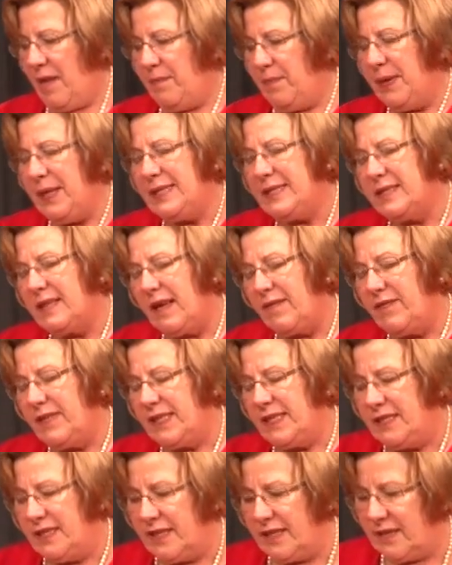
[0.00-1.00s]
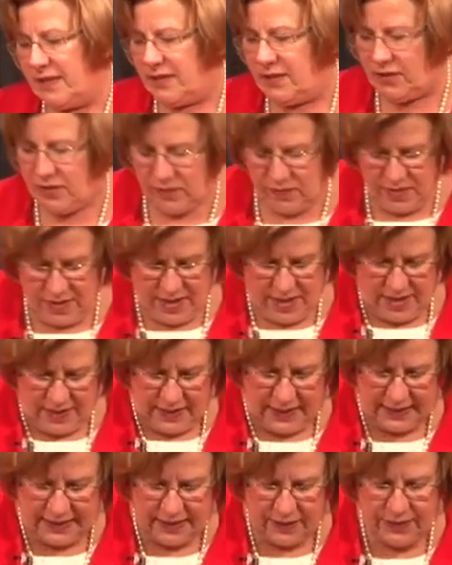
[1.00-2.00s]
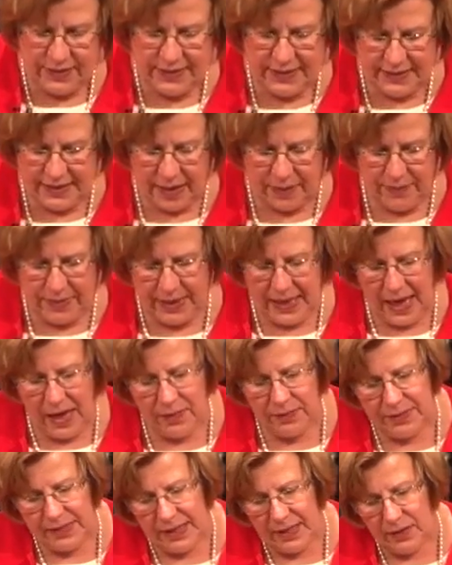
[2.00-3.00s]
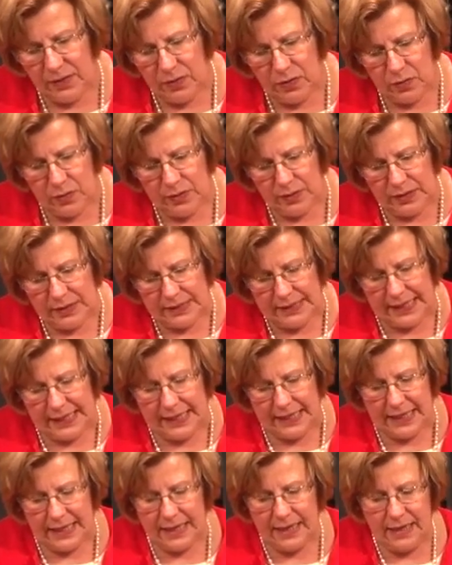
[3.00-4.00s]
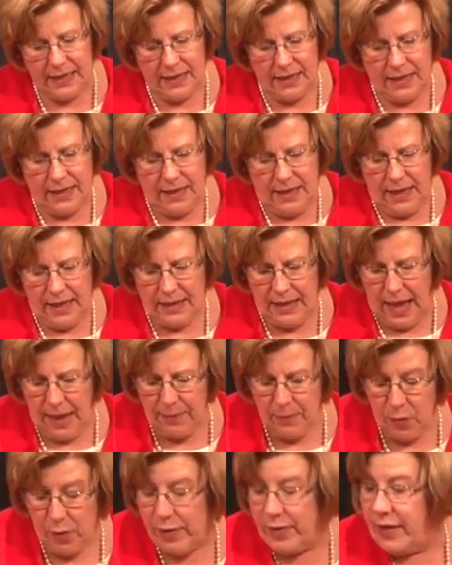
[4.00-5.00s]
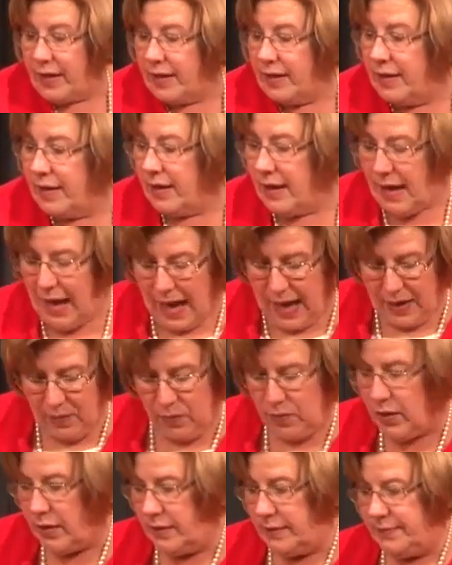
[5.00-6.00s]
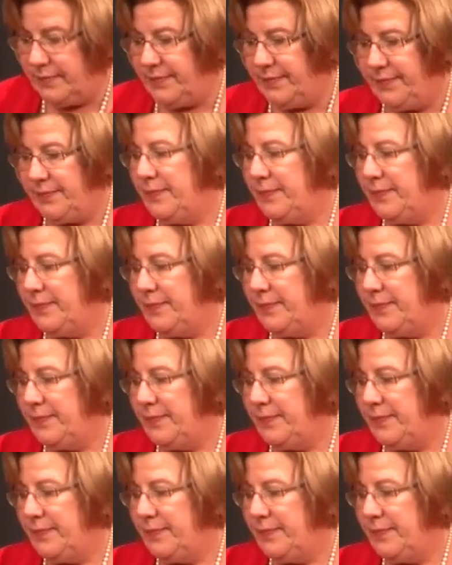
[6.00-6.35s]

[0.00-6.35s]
but it's lovely to because there is somebody out there who need it a lot more than I would.